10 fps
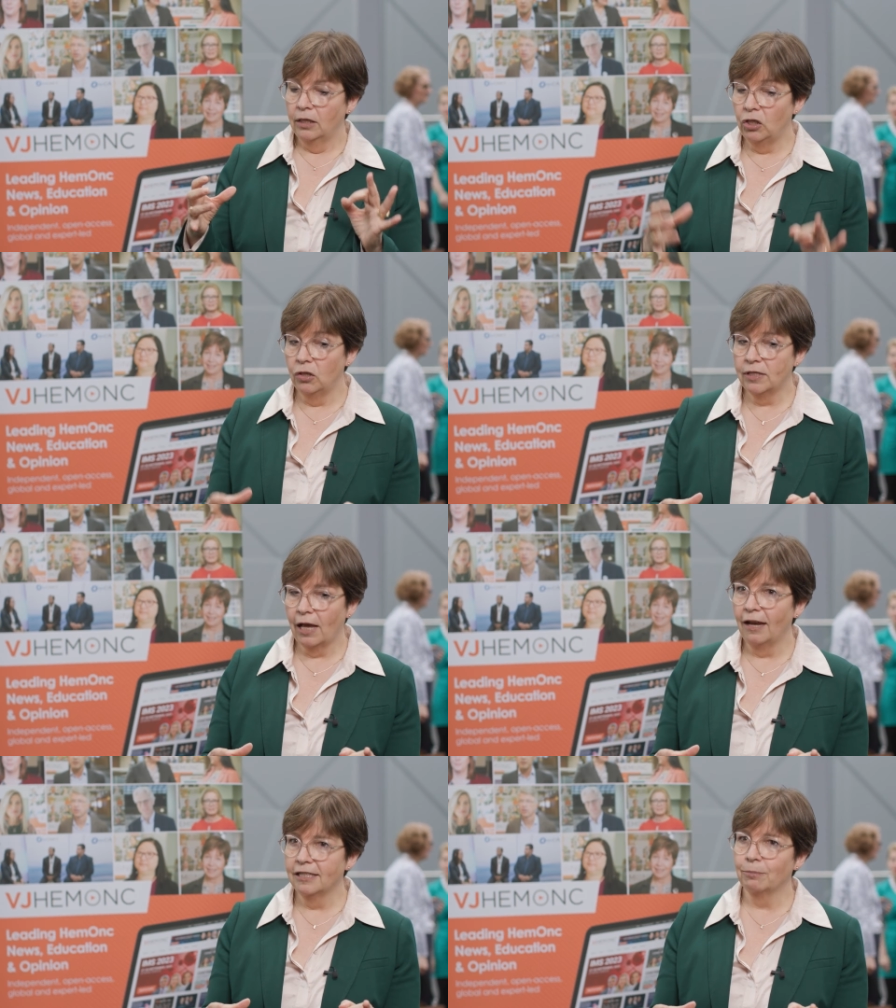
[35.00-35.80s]
Use
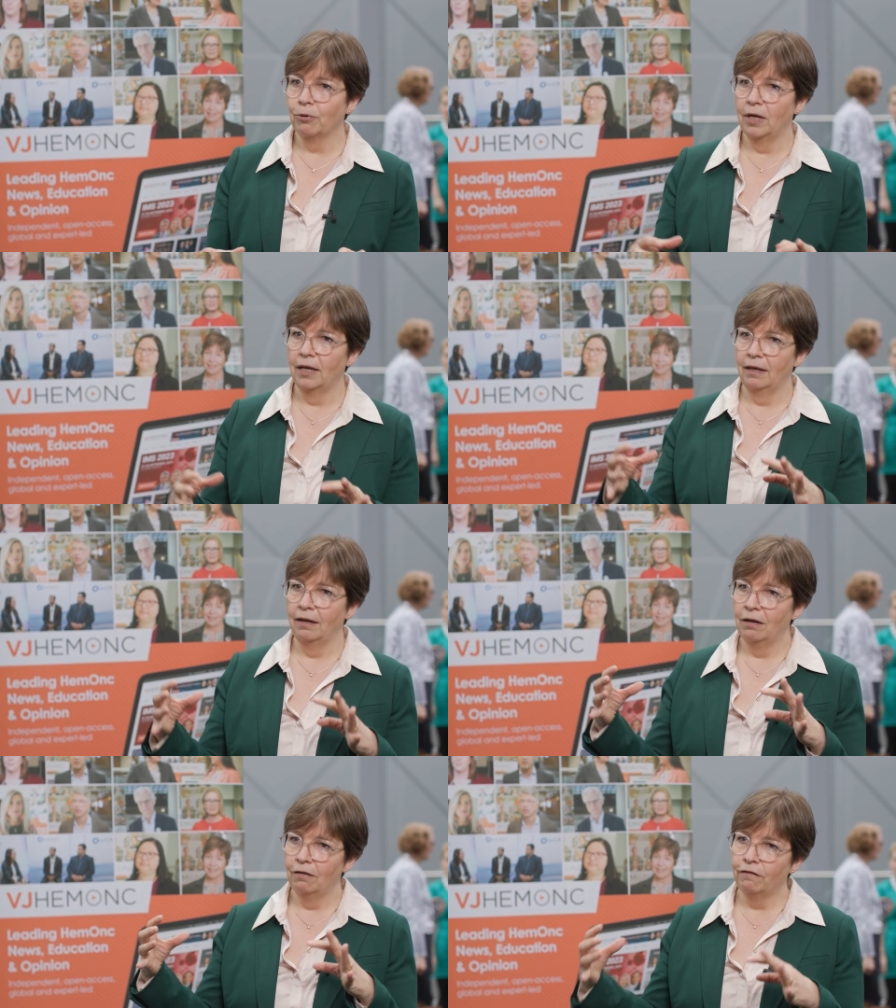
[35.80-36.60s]

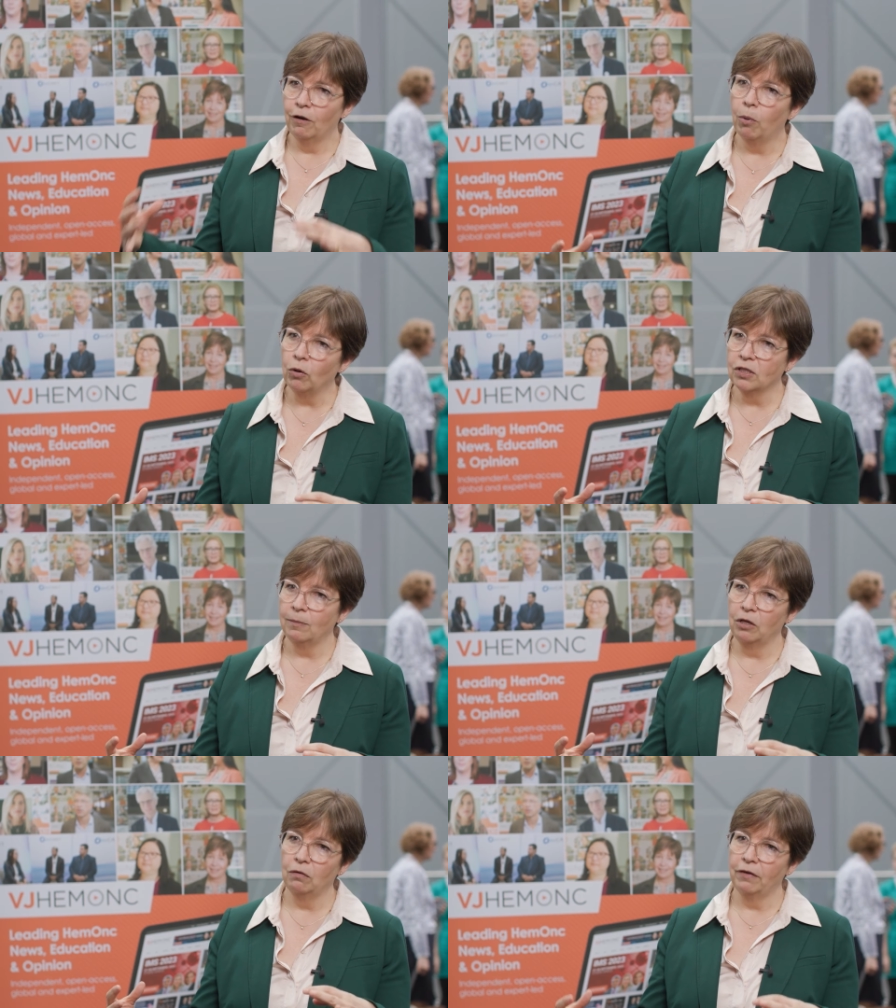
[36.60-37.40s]
aspirin,
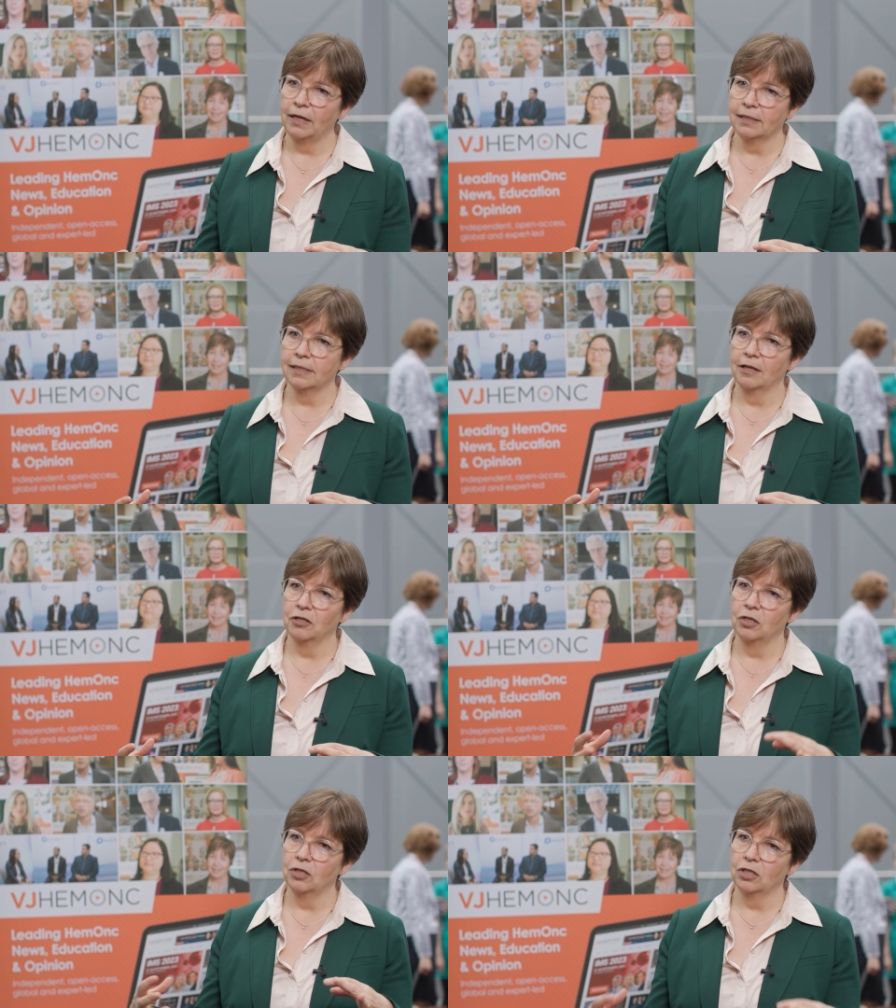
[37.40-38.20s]
phlebotomy or
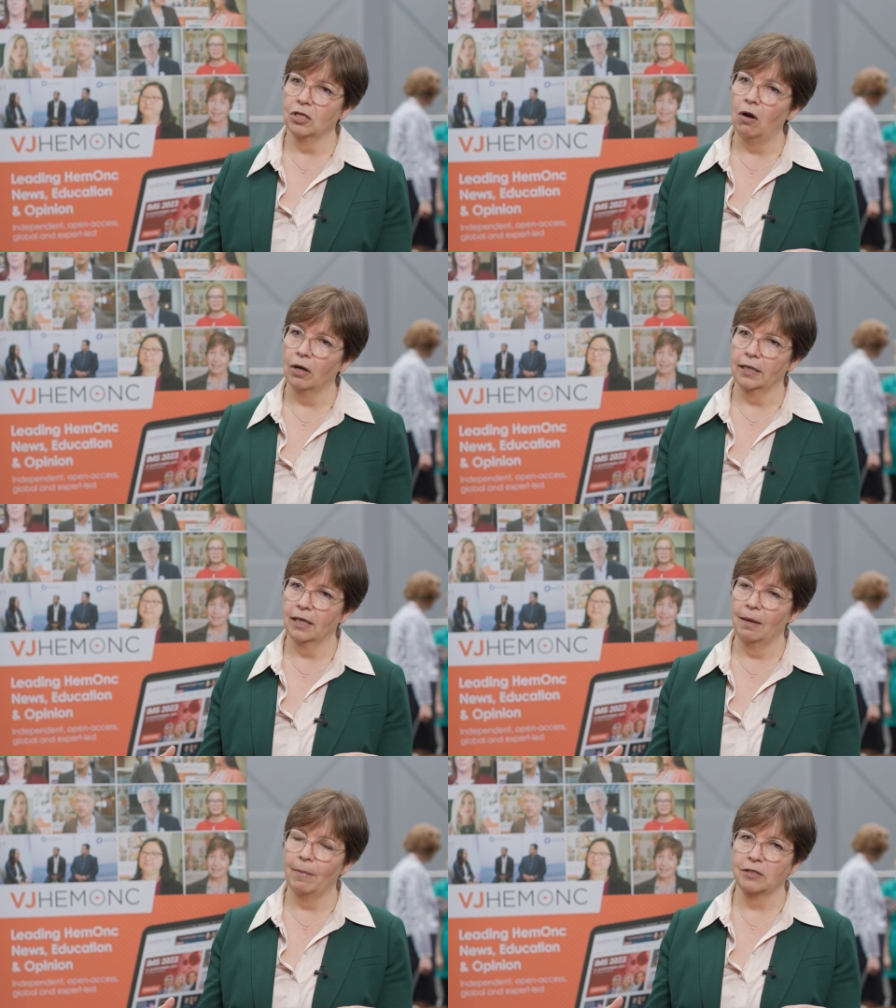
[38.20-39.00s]
venesection to target the
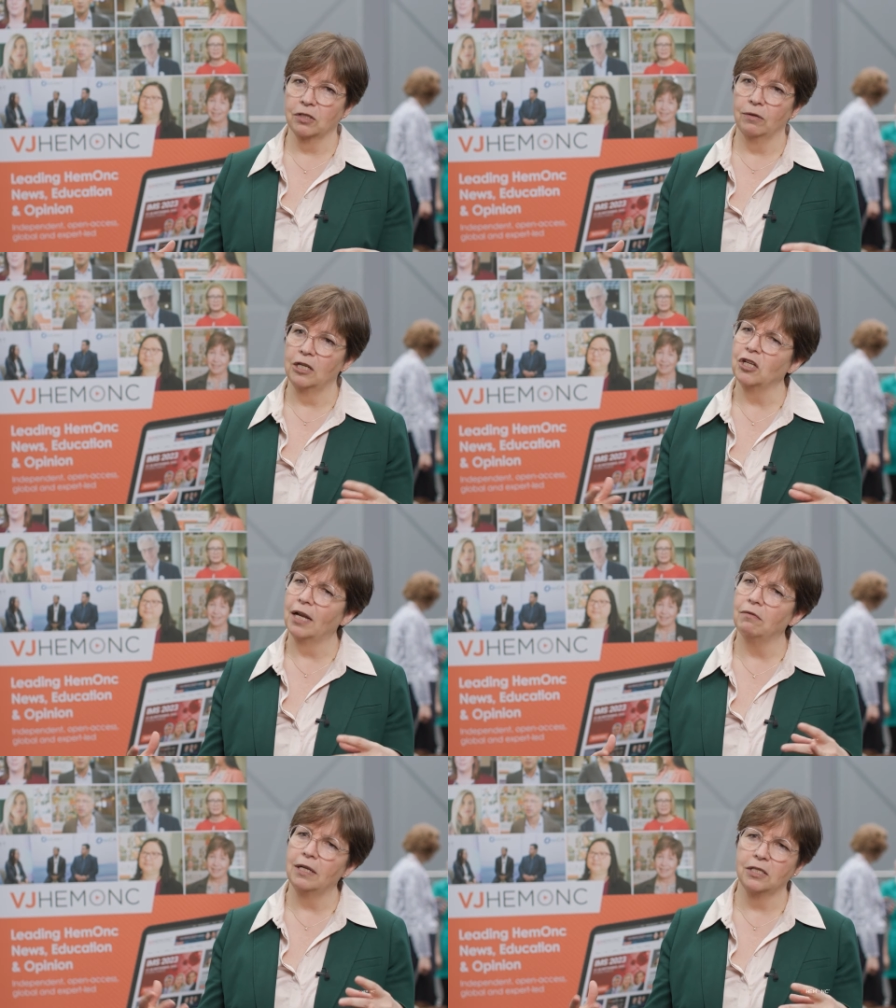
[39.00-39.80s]
hematocrit
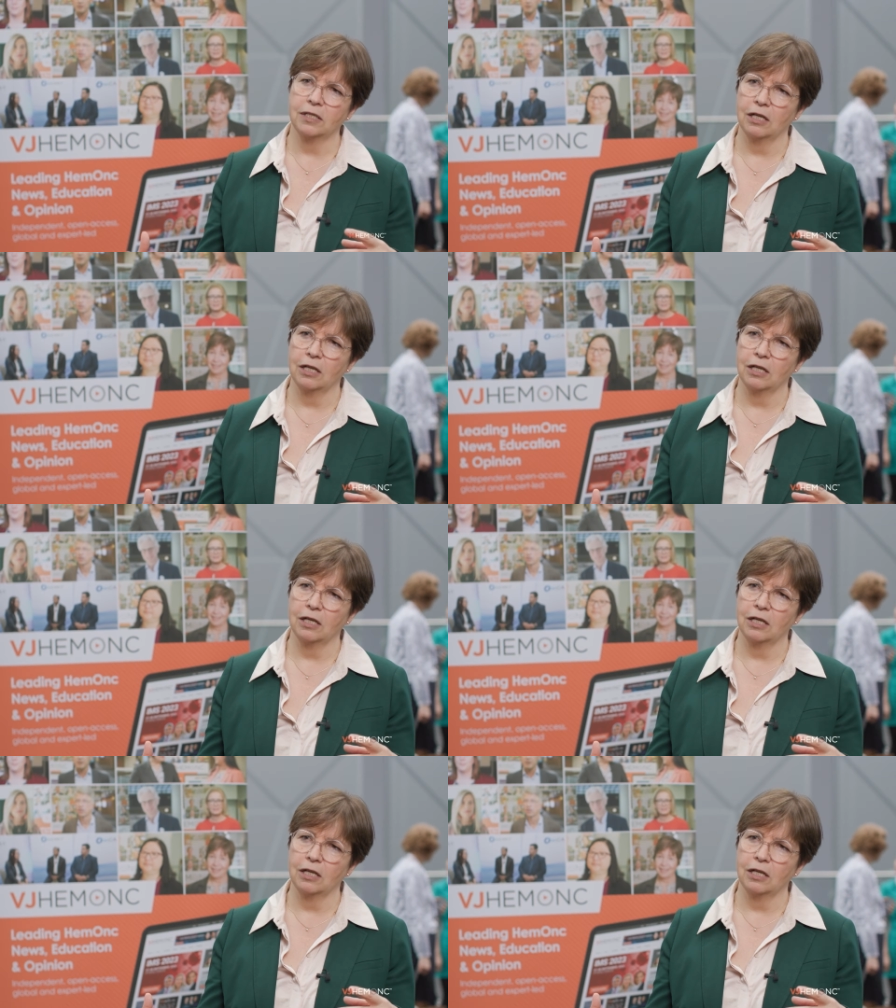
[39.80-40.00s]
generally to